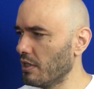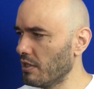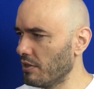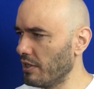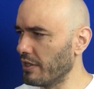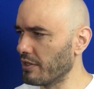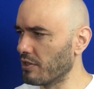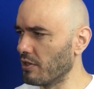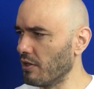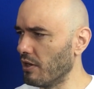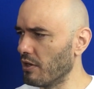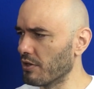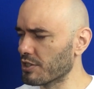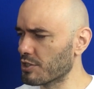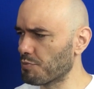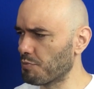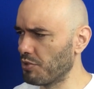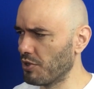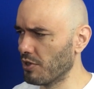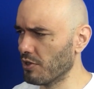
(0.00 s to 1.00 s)
like God is
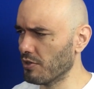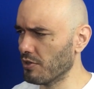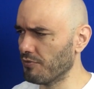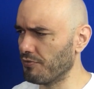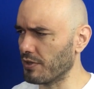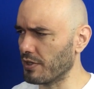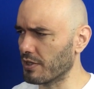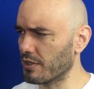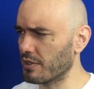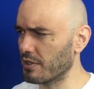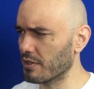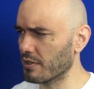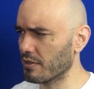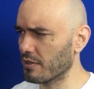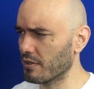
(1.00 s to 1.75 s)
perfect.